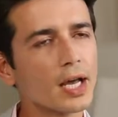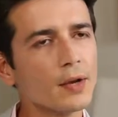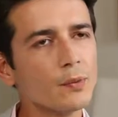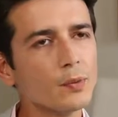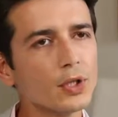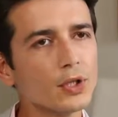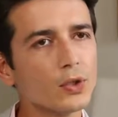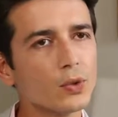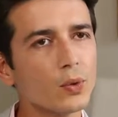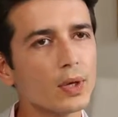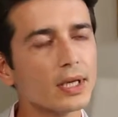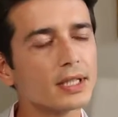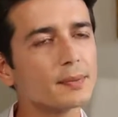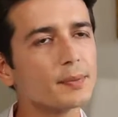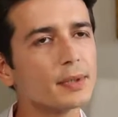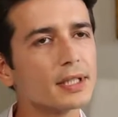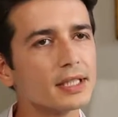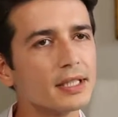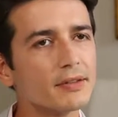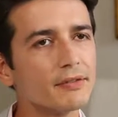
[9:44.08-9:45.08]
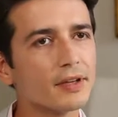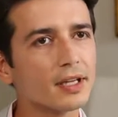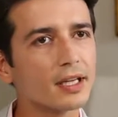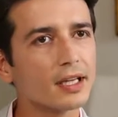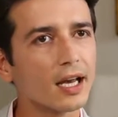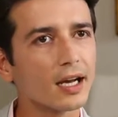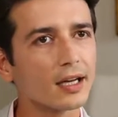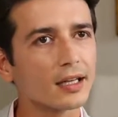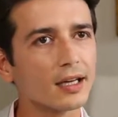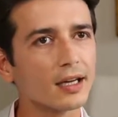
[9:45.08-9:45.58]
can we do a specific
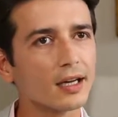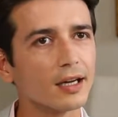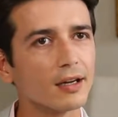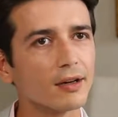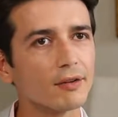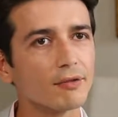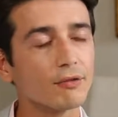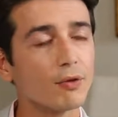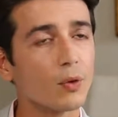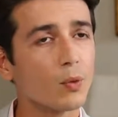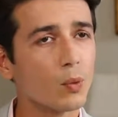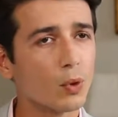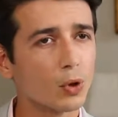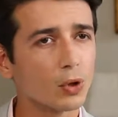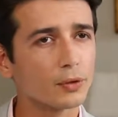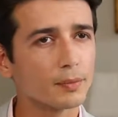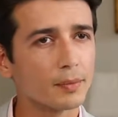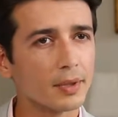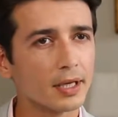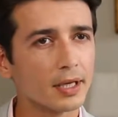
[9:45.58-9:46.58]
yajna for world